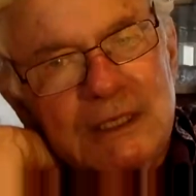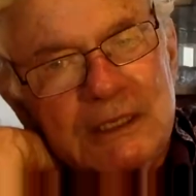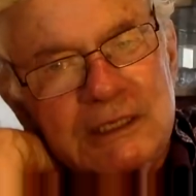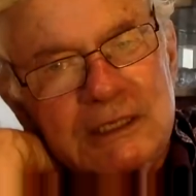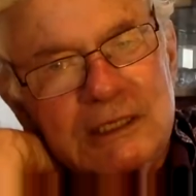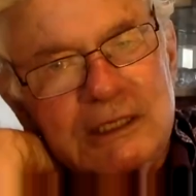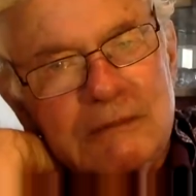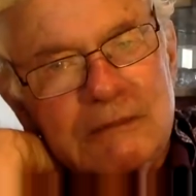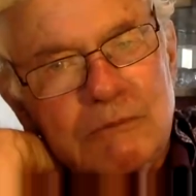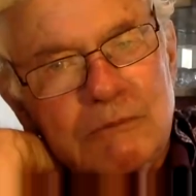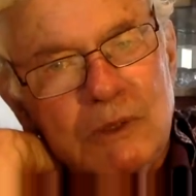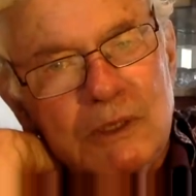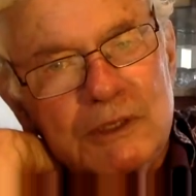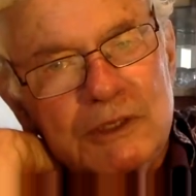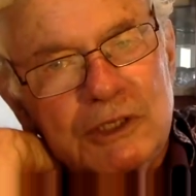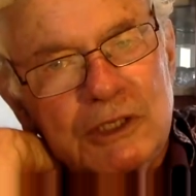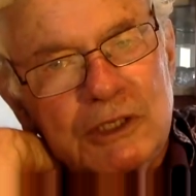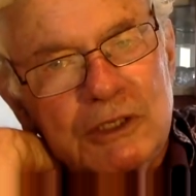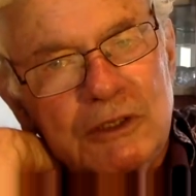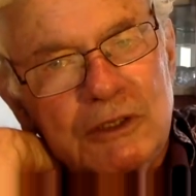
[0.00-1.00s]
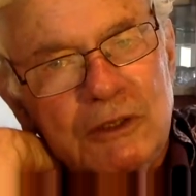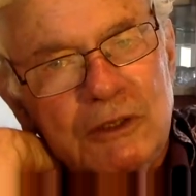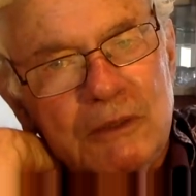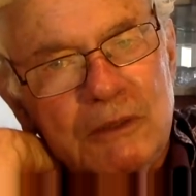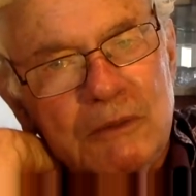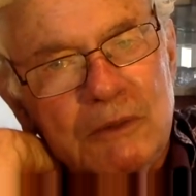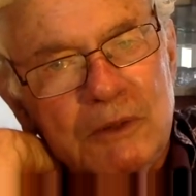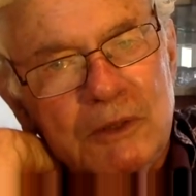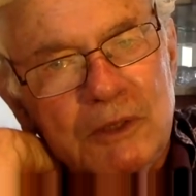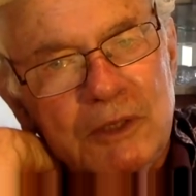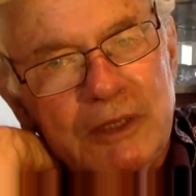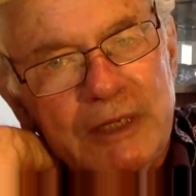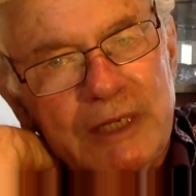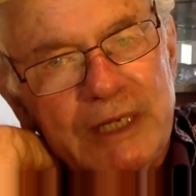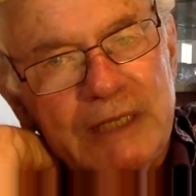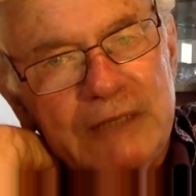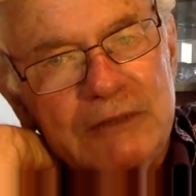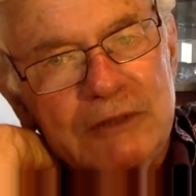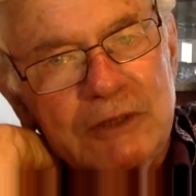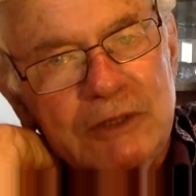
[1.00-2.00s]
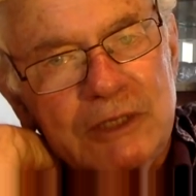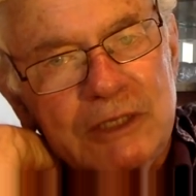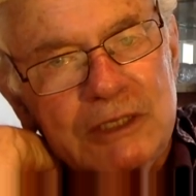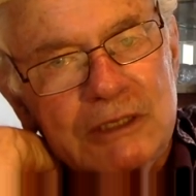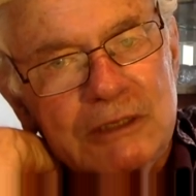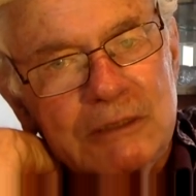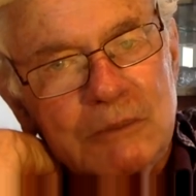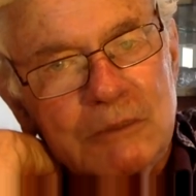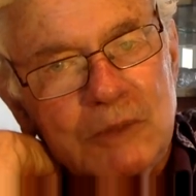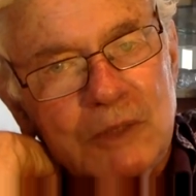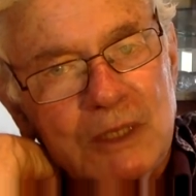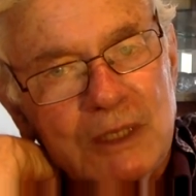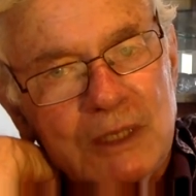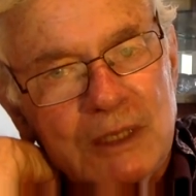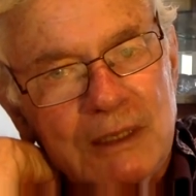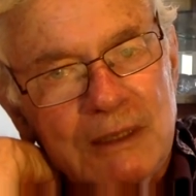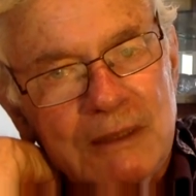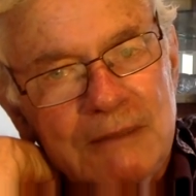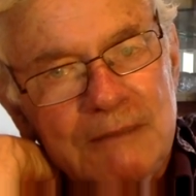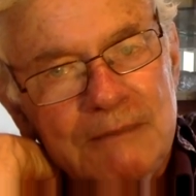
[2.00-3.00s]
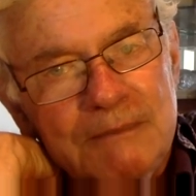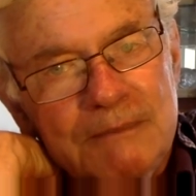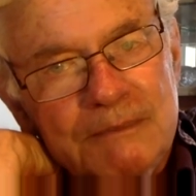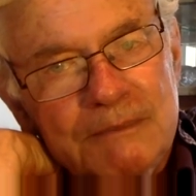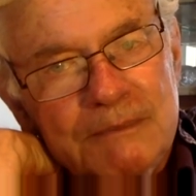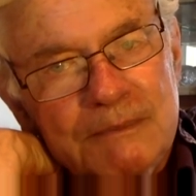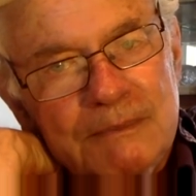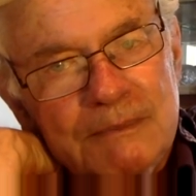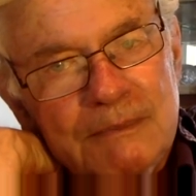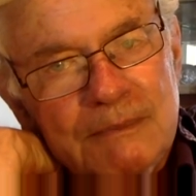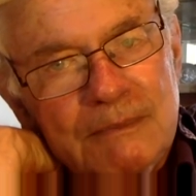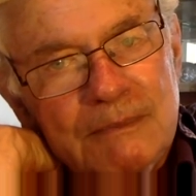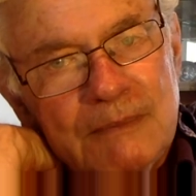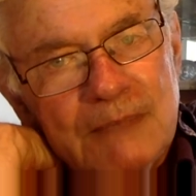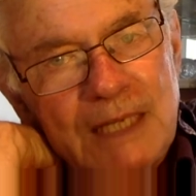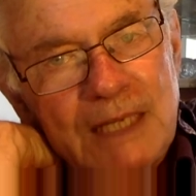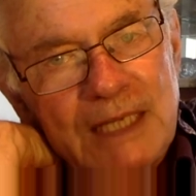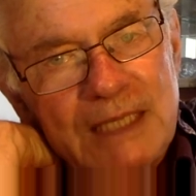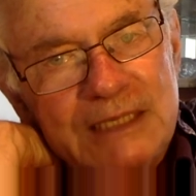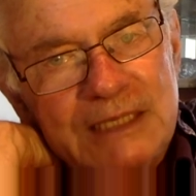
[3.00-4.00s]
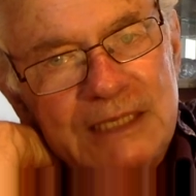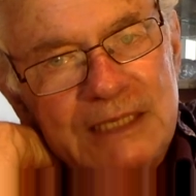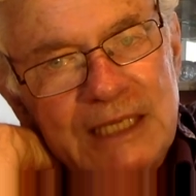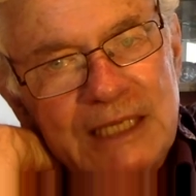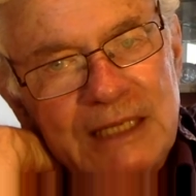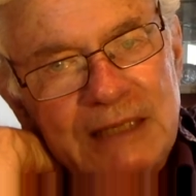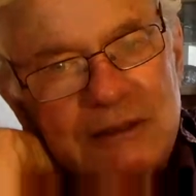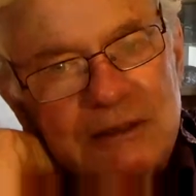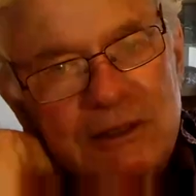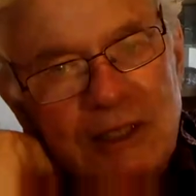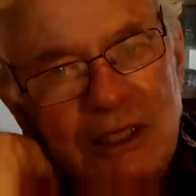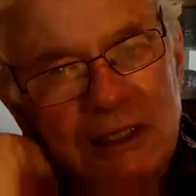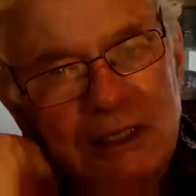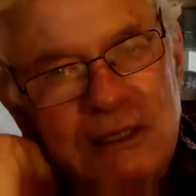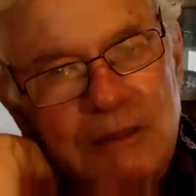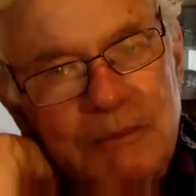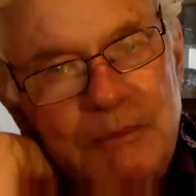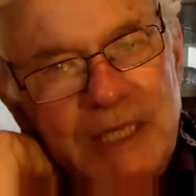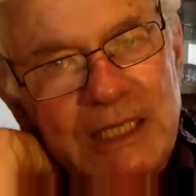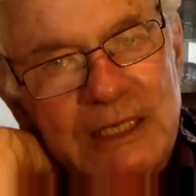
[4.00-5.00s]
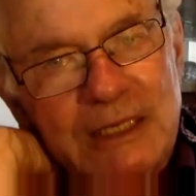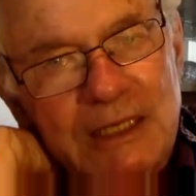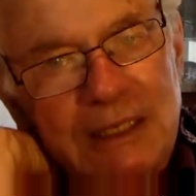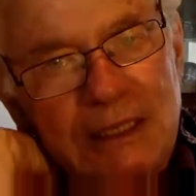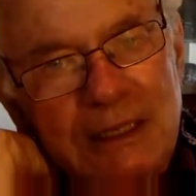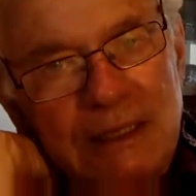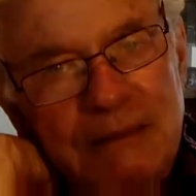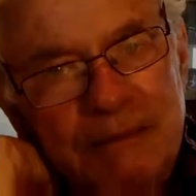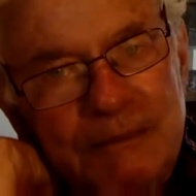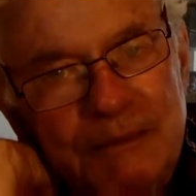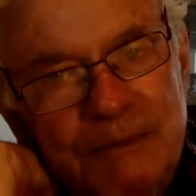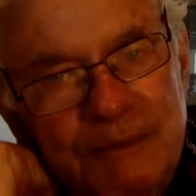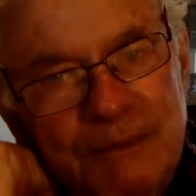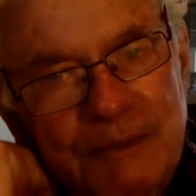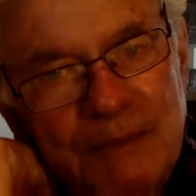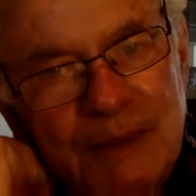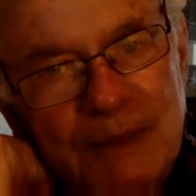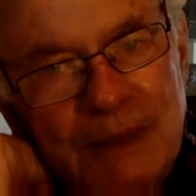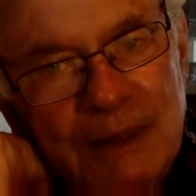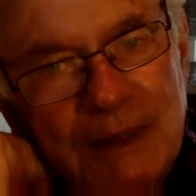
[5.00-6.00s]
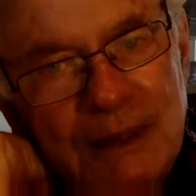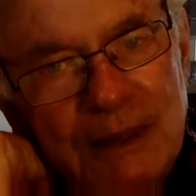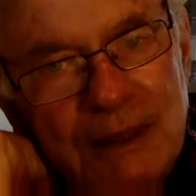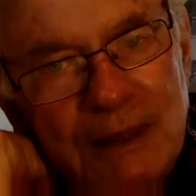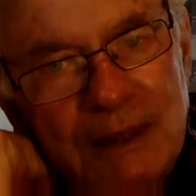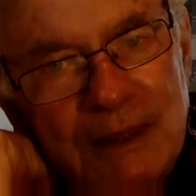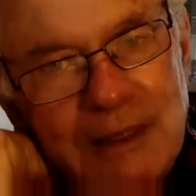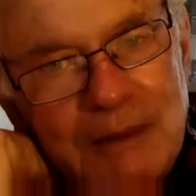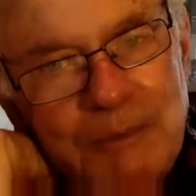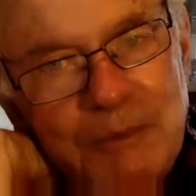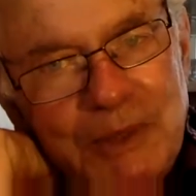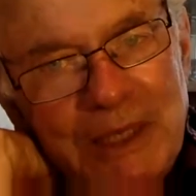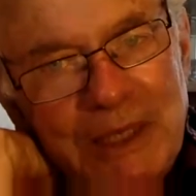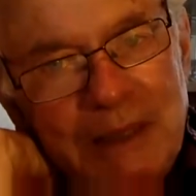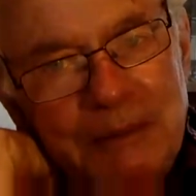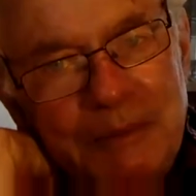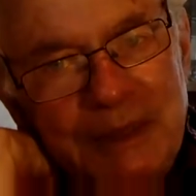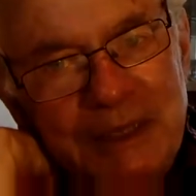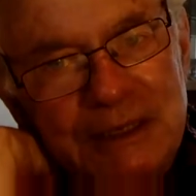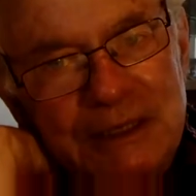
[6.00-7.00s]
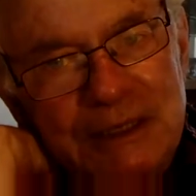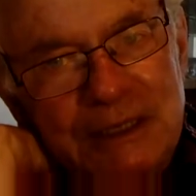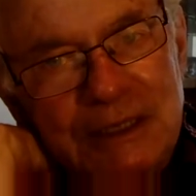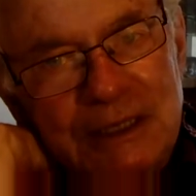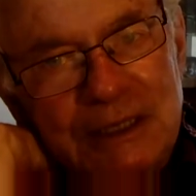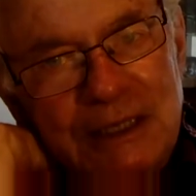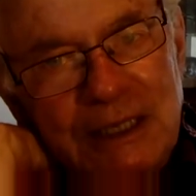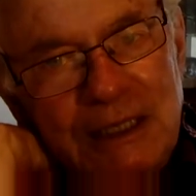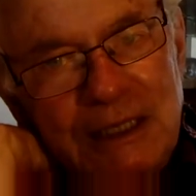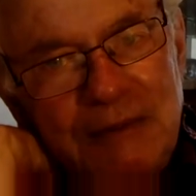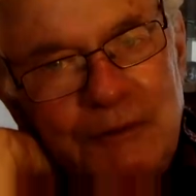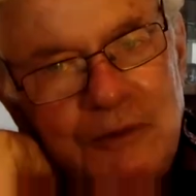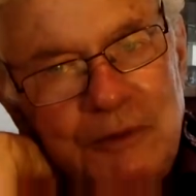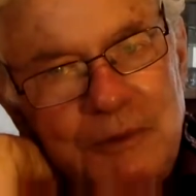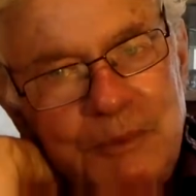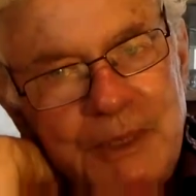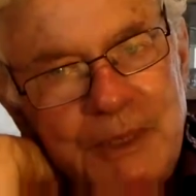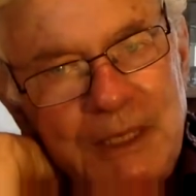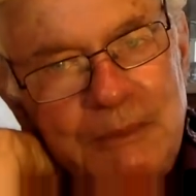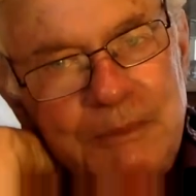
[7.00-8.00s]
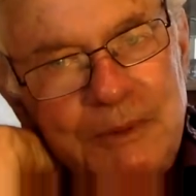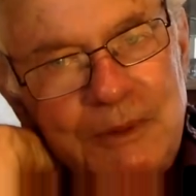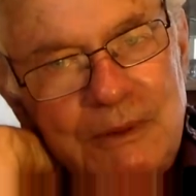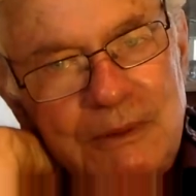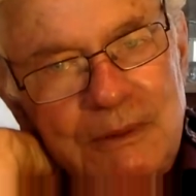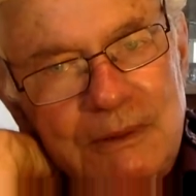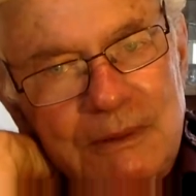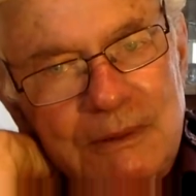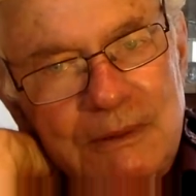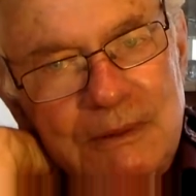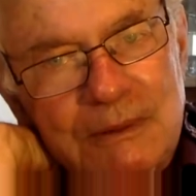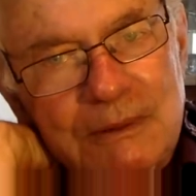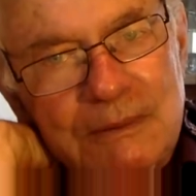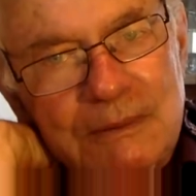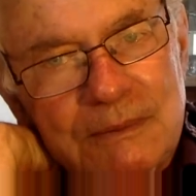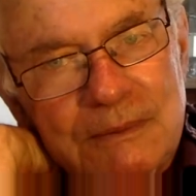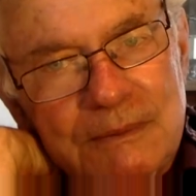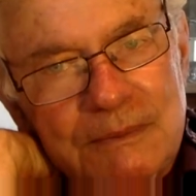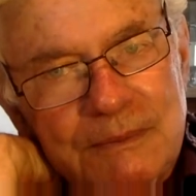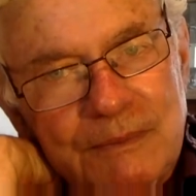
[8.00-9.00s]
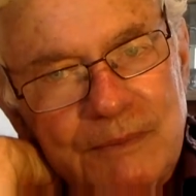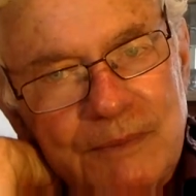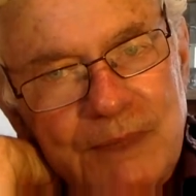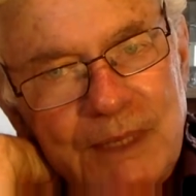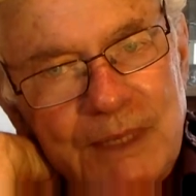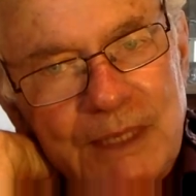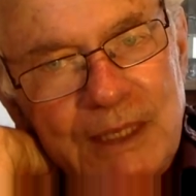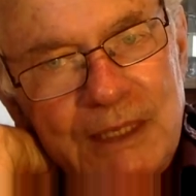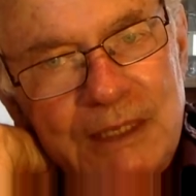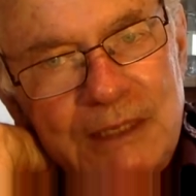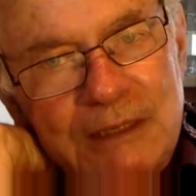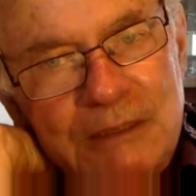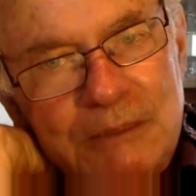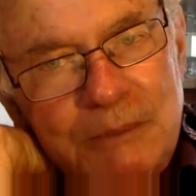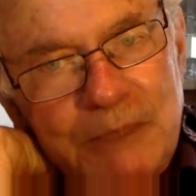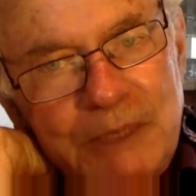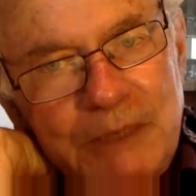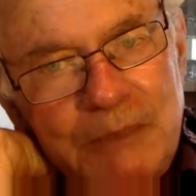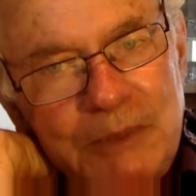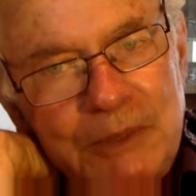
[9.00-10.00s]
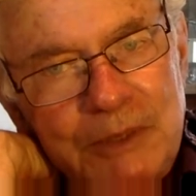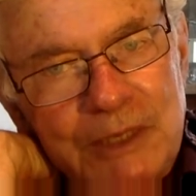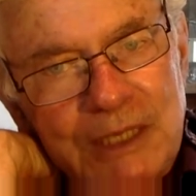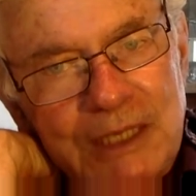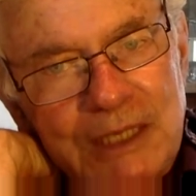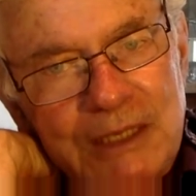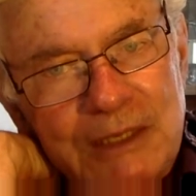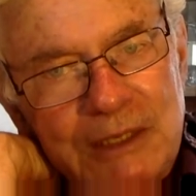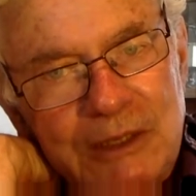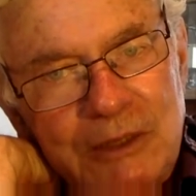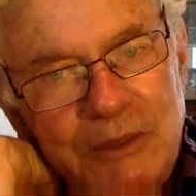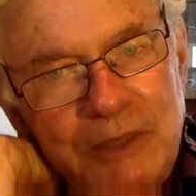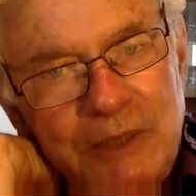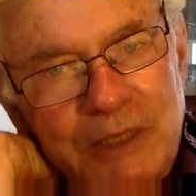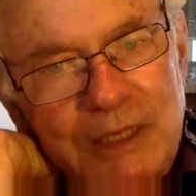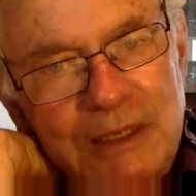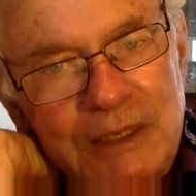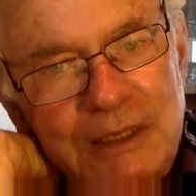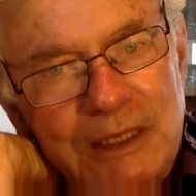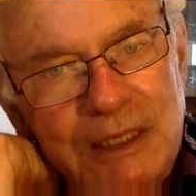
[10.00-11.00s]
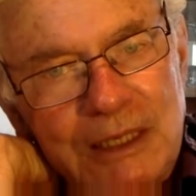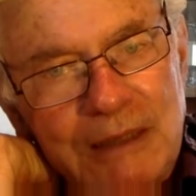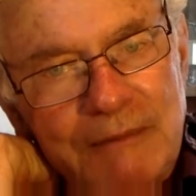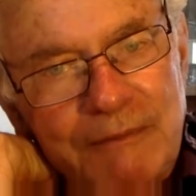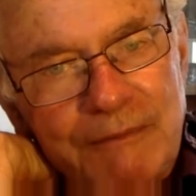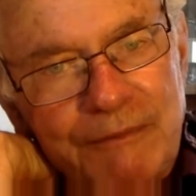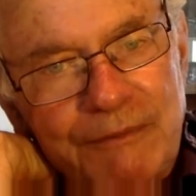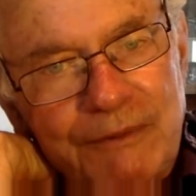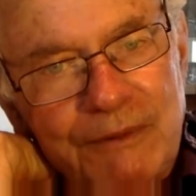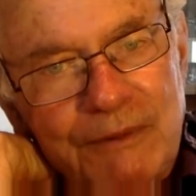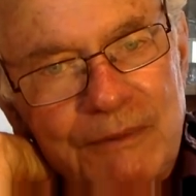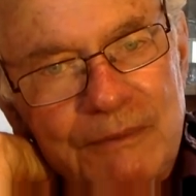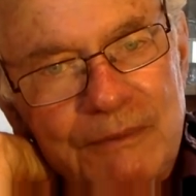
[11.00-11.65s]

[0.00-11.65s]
it's what you're doing with your altruism work. Eisenhower talked about it. The problem isn't evil people, it's people not doing enough